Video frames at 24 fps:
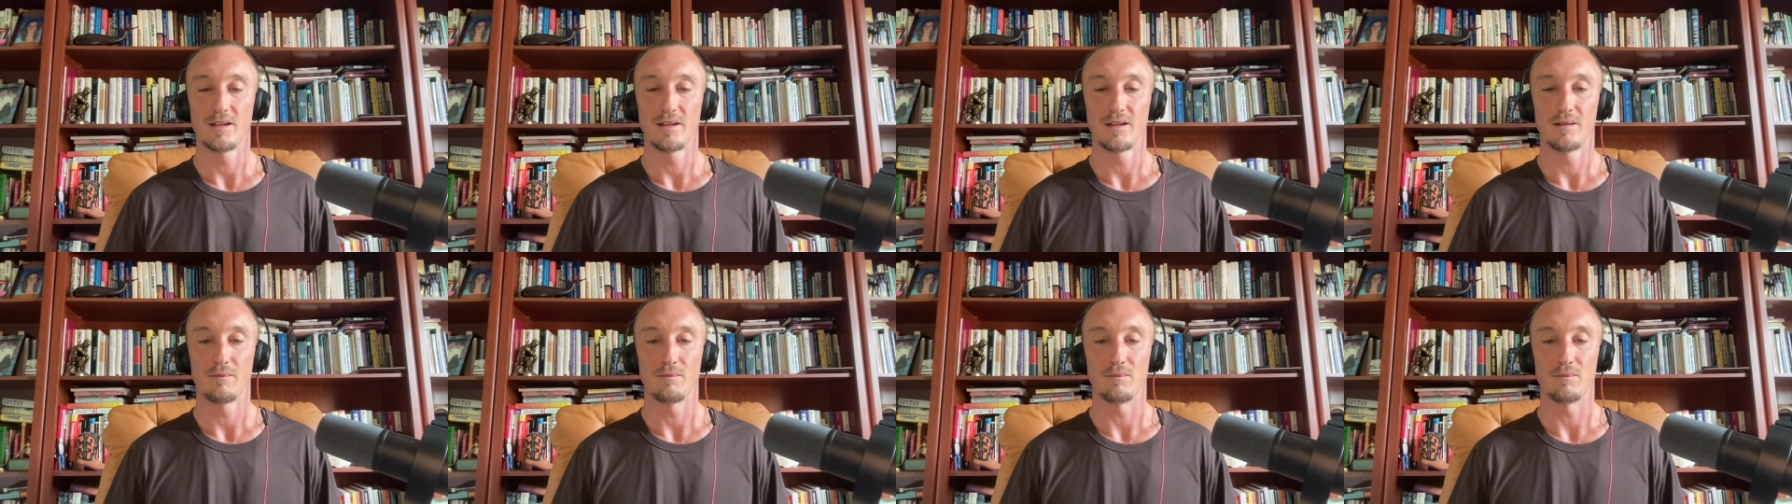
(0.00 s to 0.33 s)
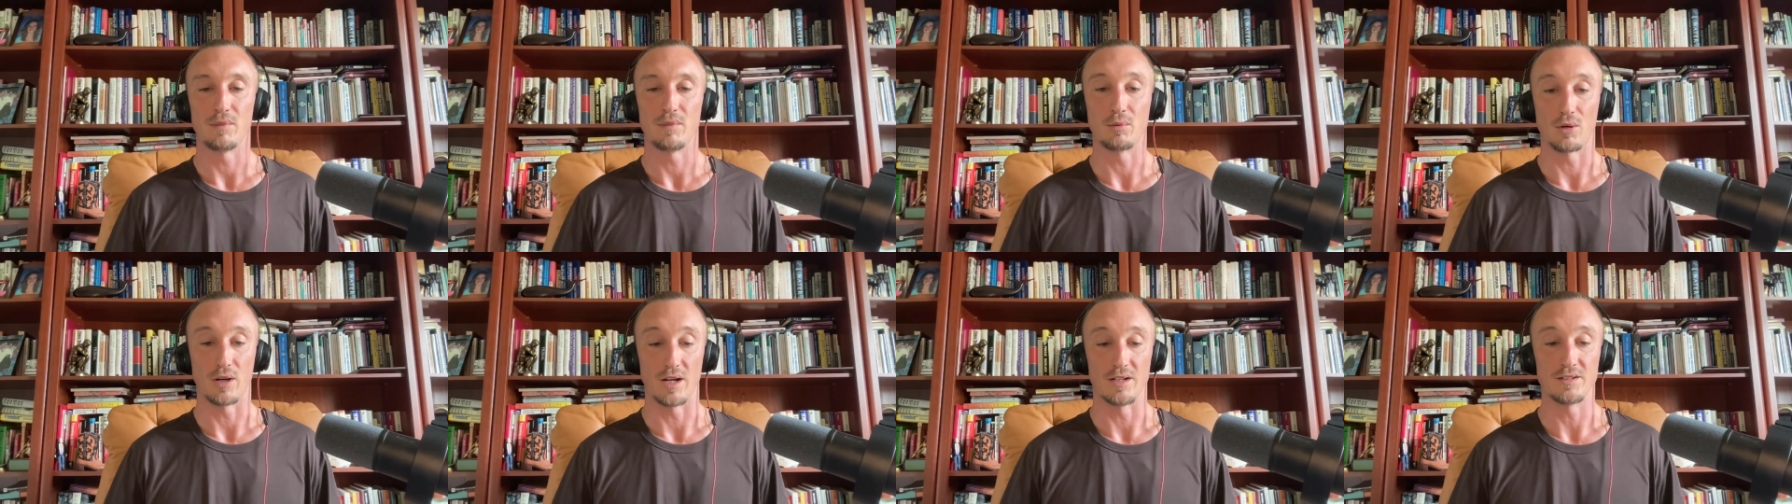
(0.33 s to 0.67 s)
Be
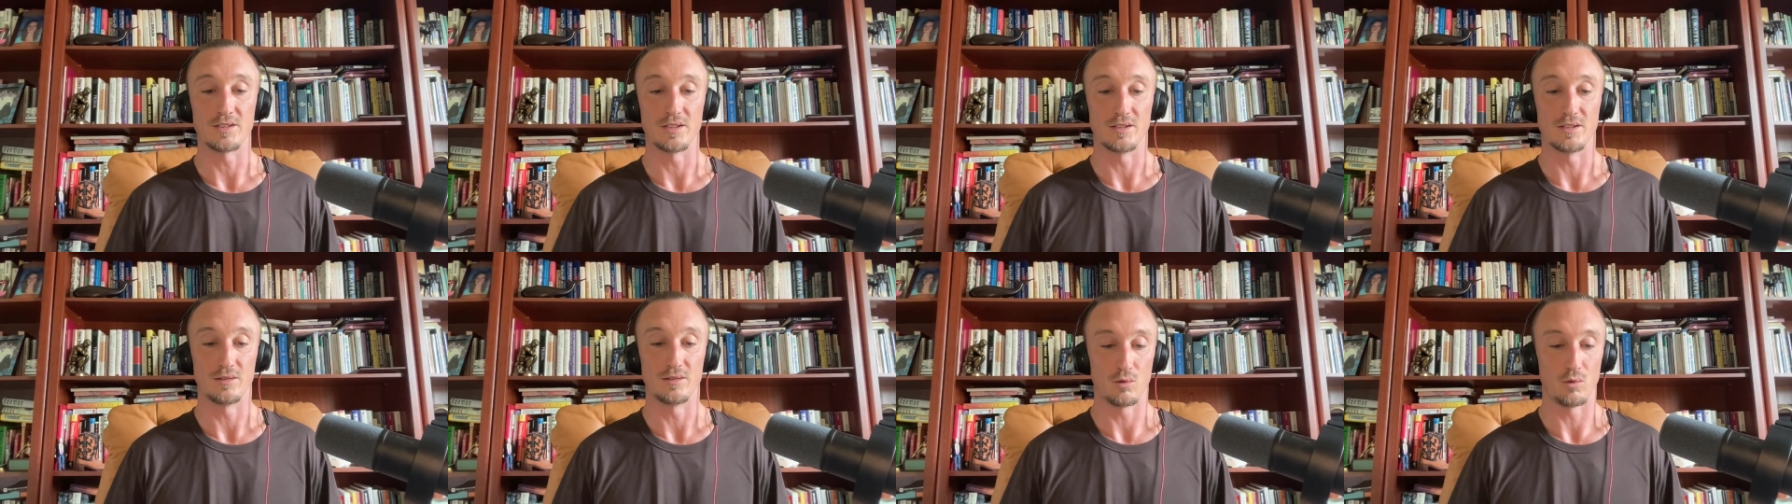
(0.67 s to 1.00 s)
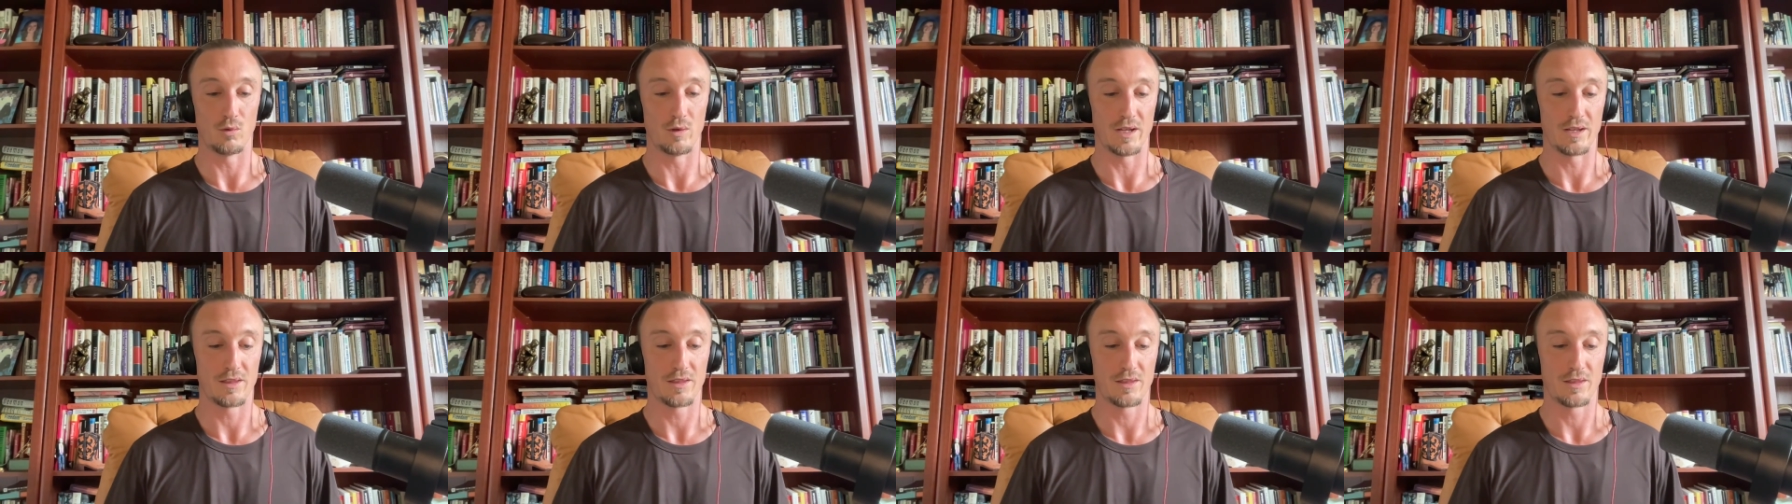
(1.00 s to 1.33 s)
present
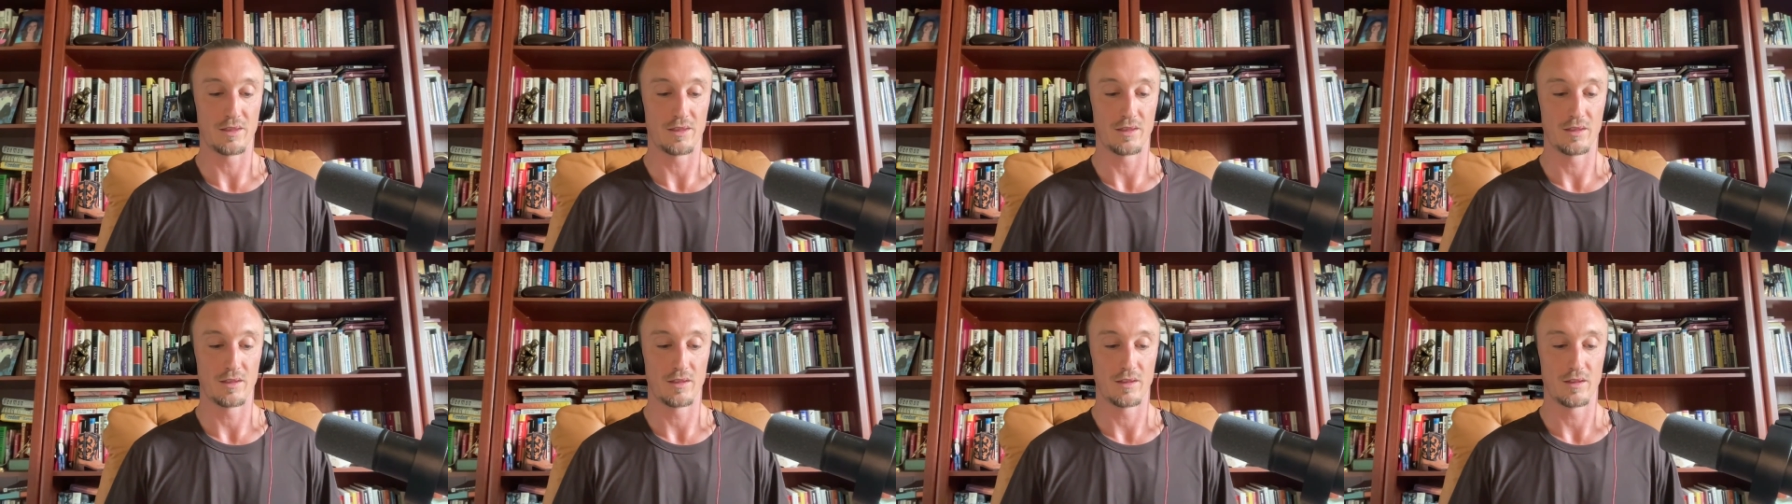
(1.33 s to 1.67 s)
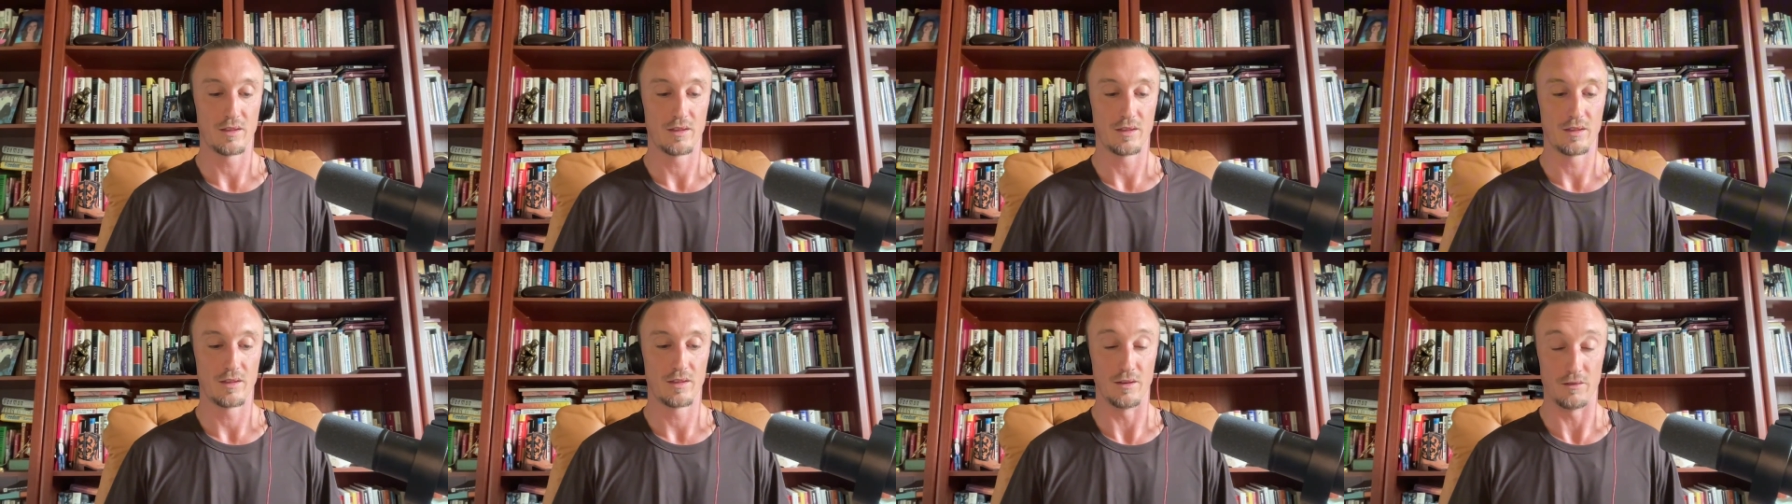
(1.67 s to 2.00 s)
with
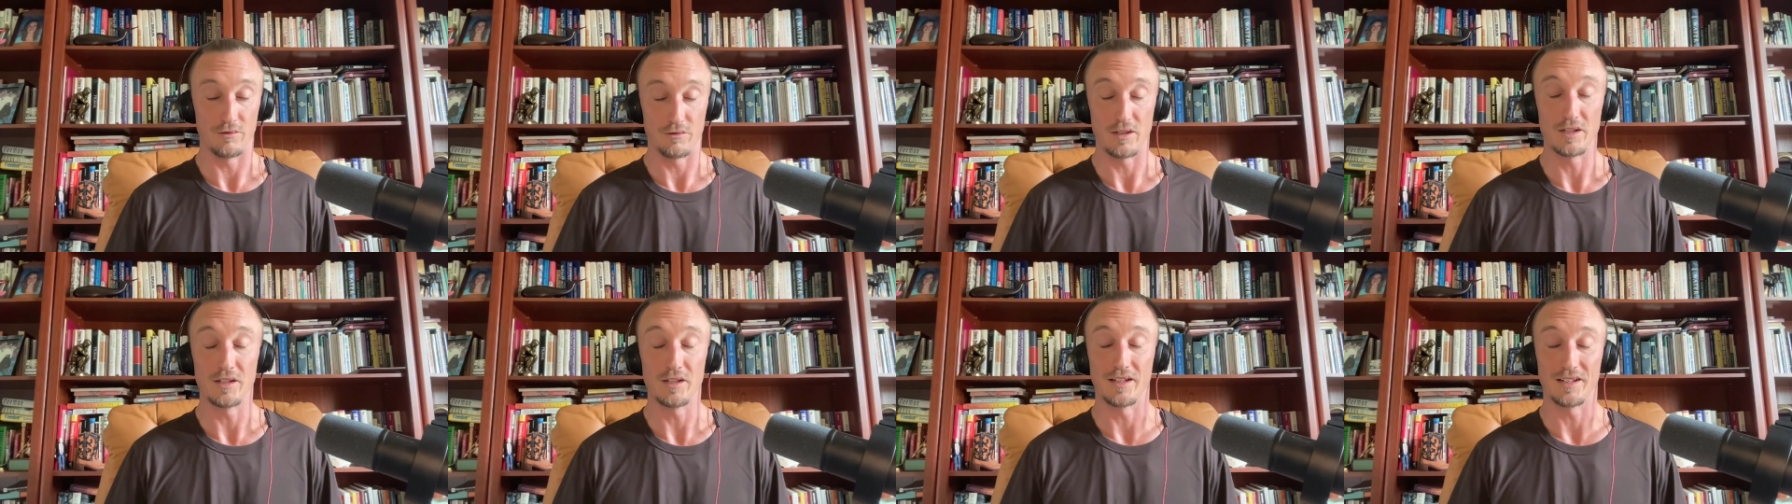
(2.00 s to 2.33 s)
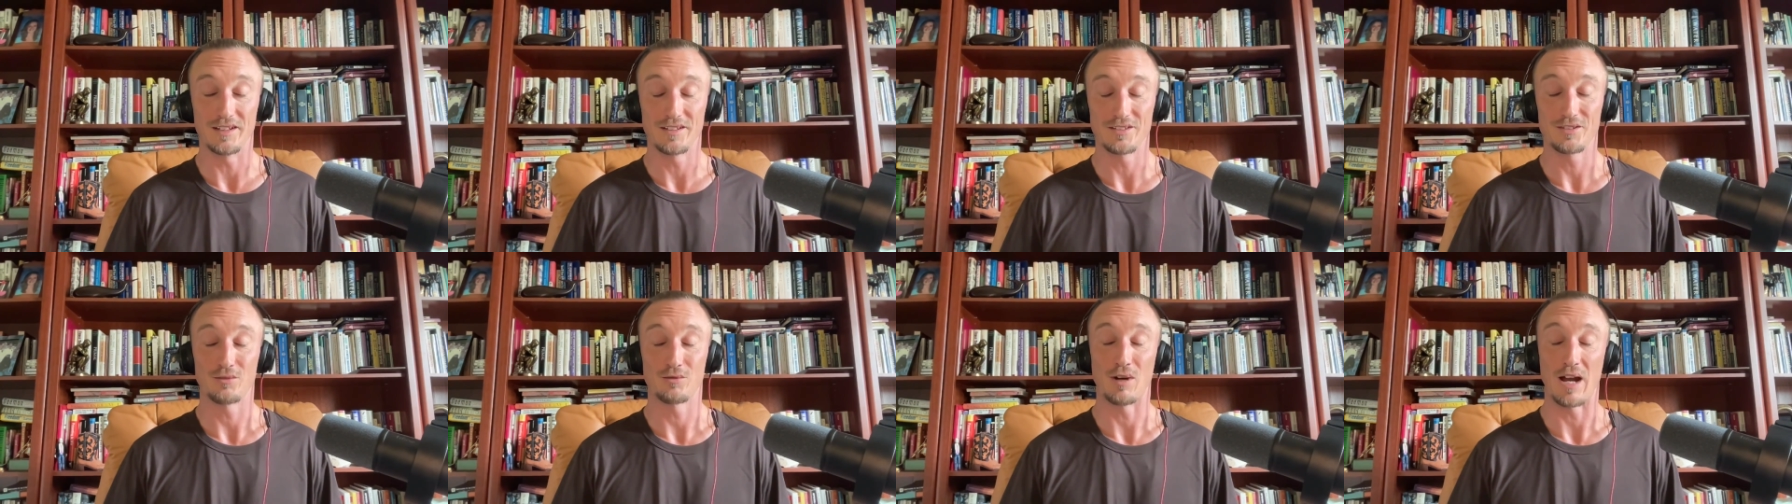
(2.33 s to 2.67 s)
the
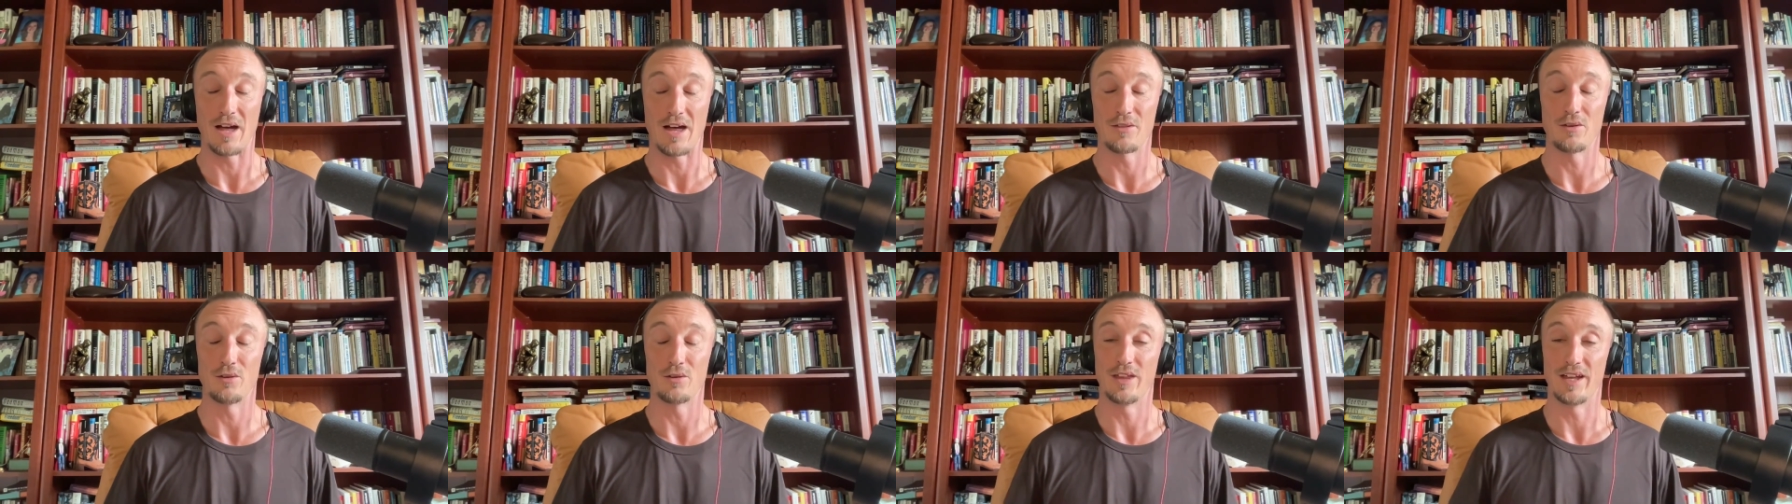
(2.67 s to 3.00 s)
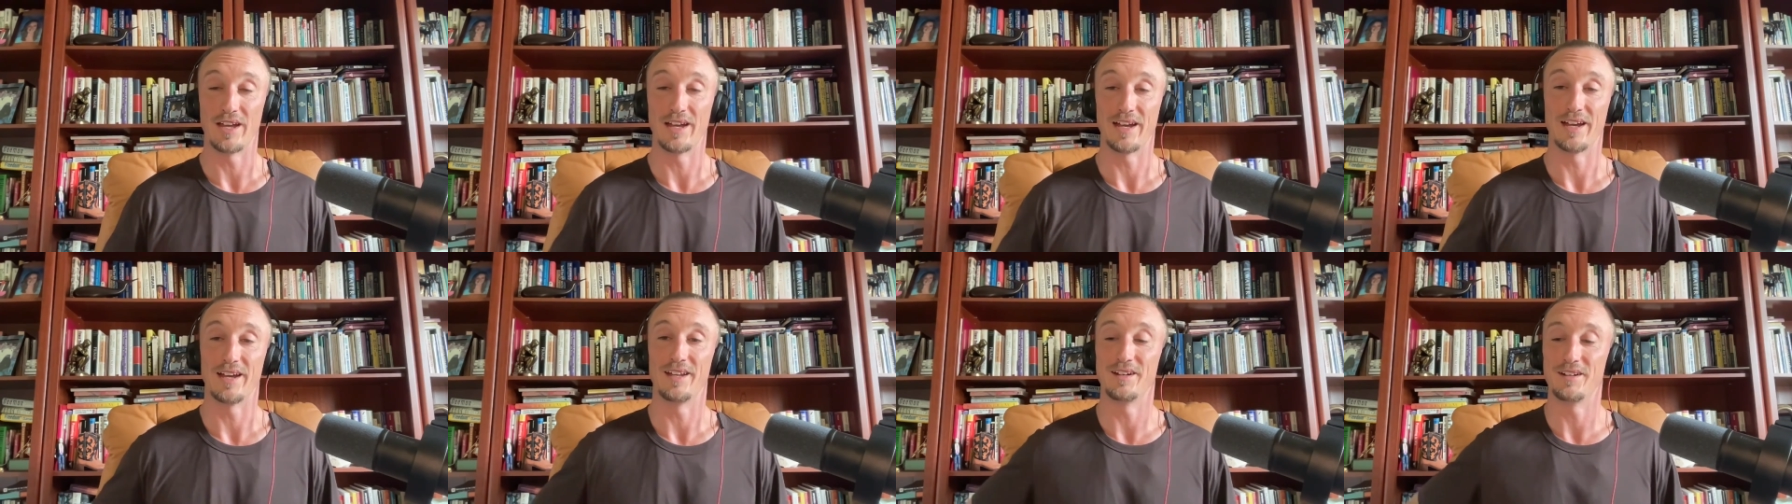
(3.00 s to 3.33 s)
feelings rather
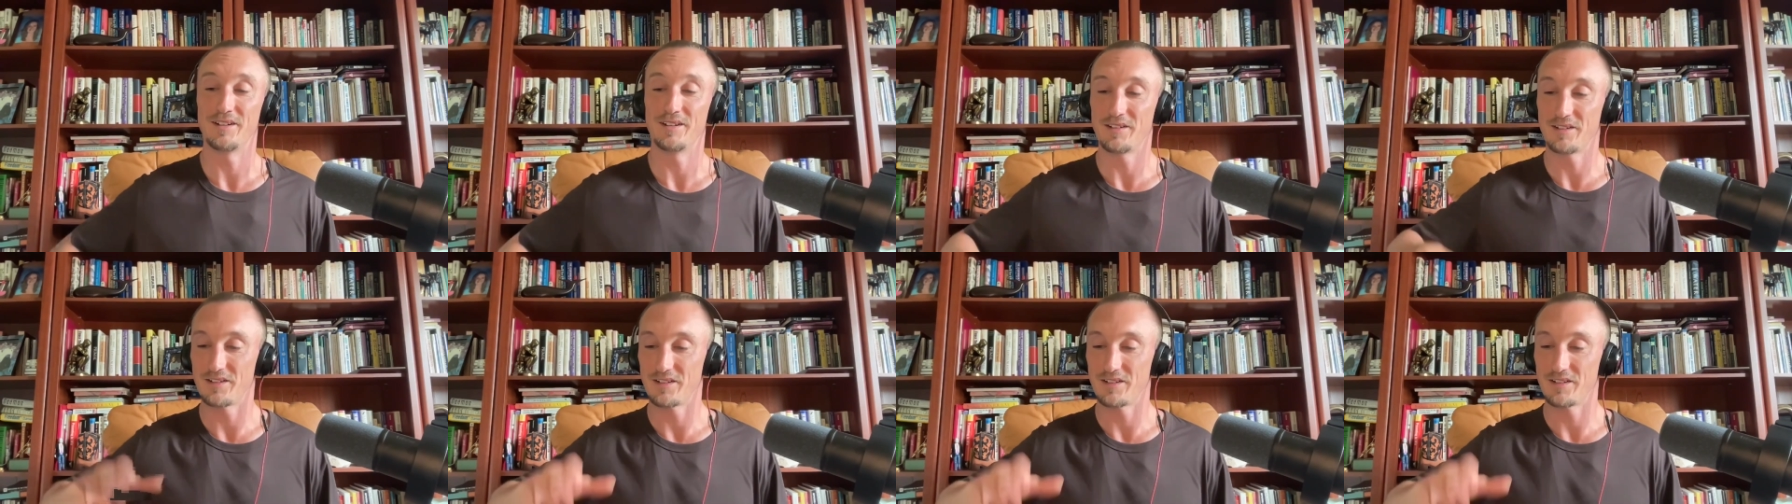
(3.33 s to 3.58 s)
than